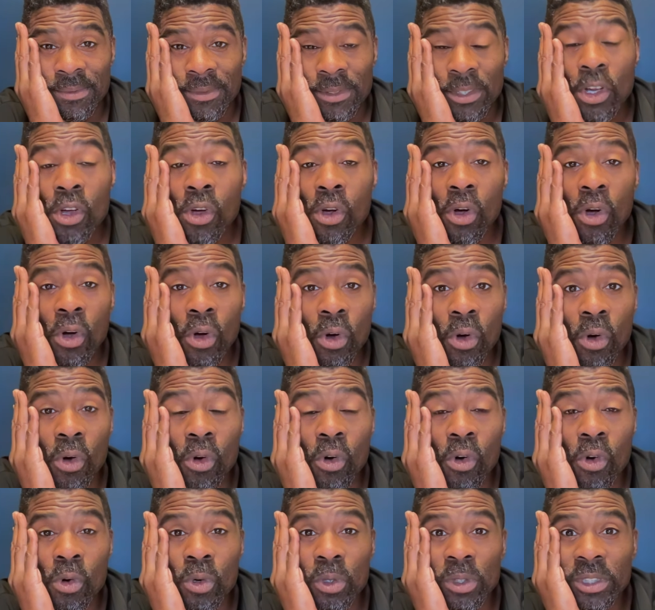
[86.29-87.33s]
Your
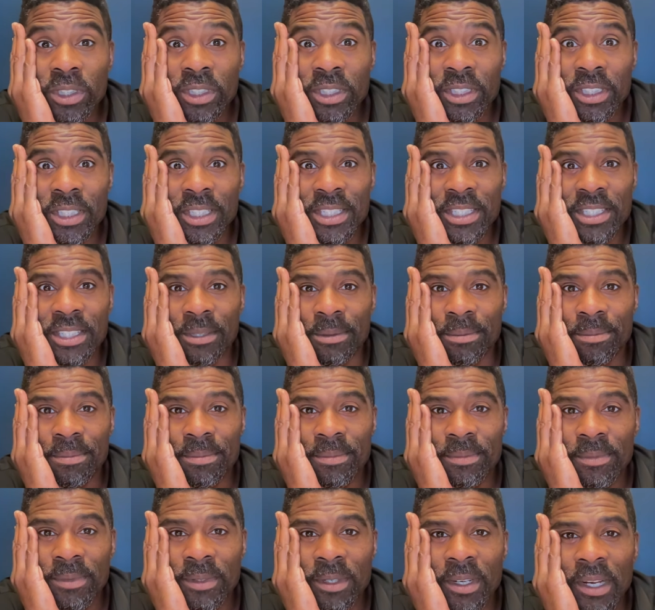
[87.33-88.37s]
whole system,
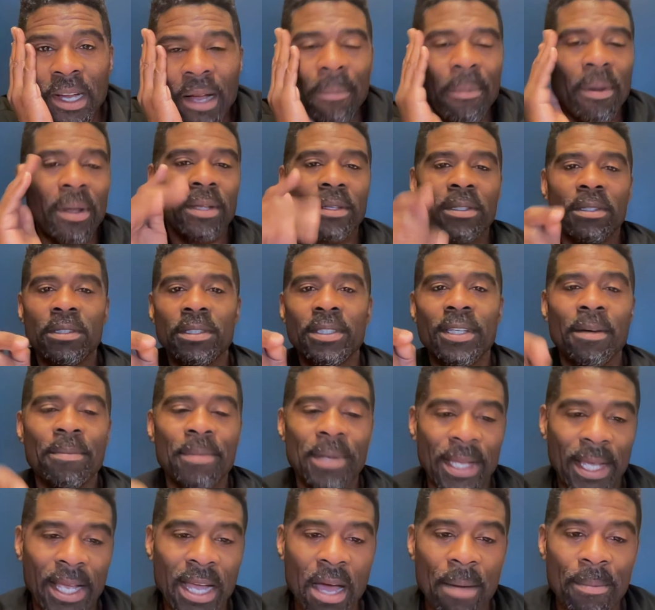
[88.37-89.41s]
tell me
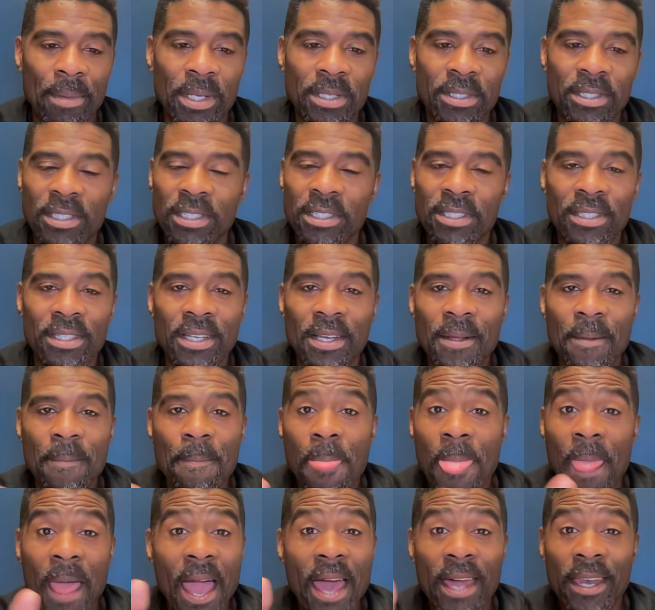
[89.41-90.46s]
in the comments. Just
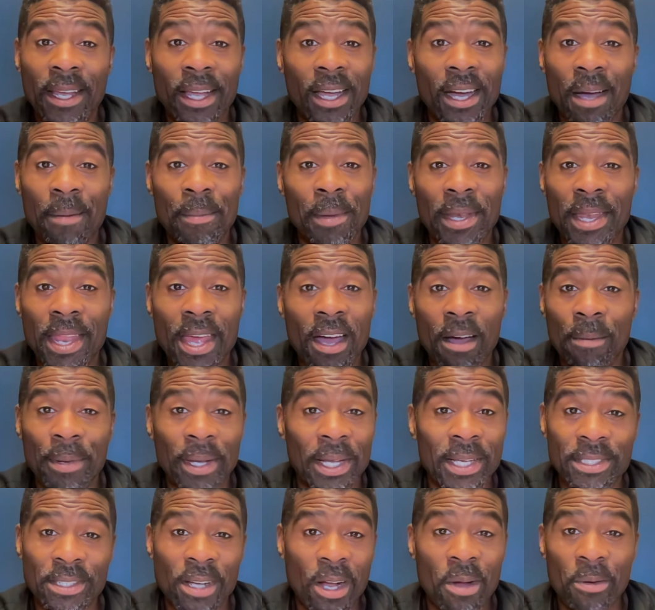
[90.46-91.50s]
add a comment now
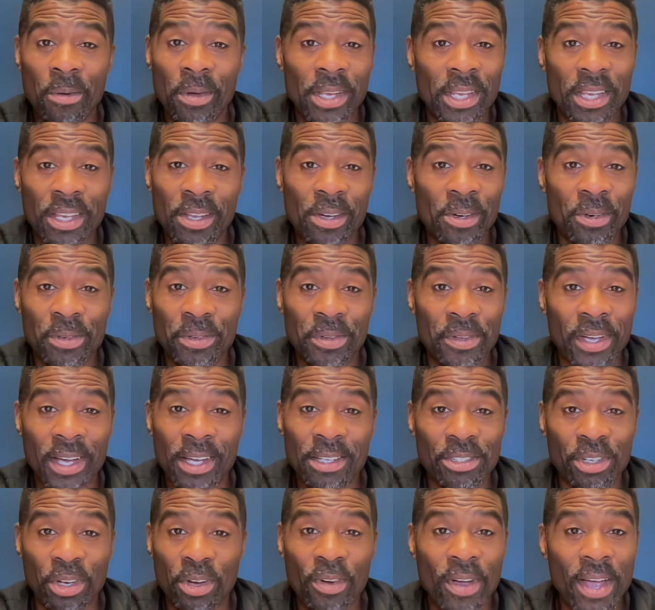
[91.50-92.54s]
because I already know you
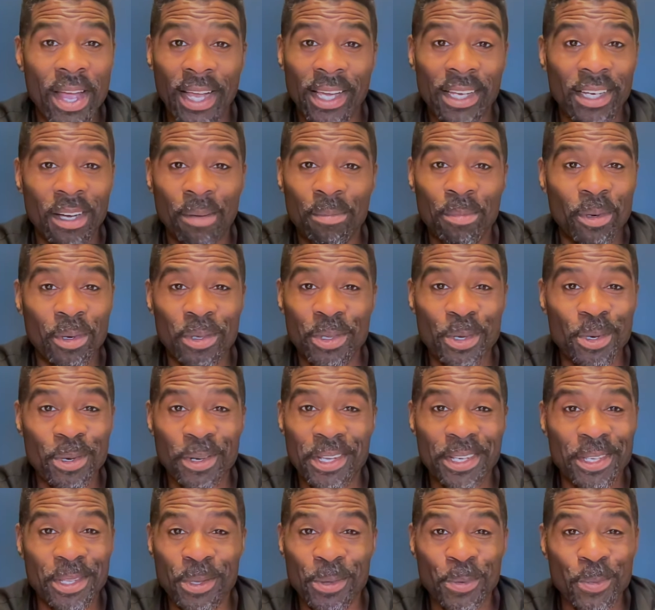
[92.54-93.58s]
guys are cracking up on your
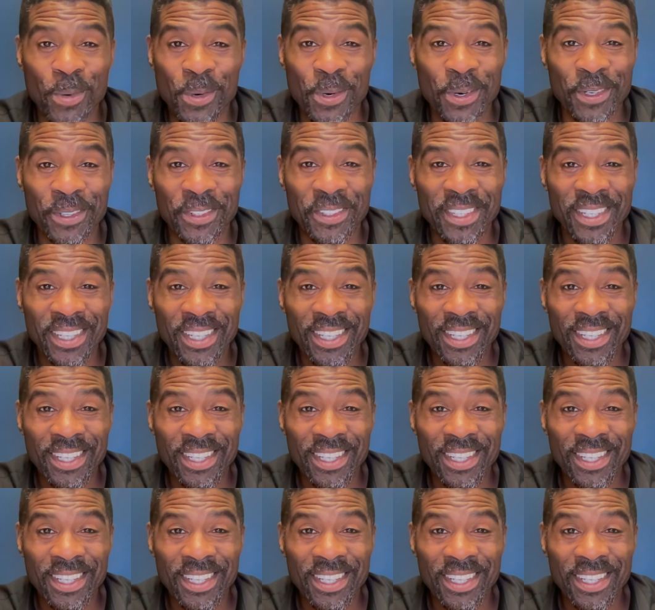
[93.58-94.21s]
end of the world.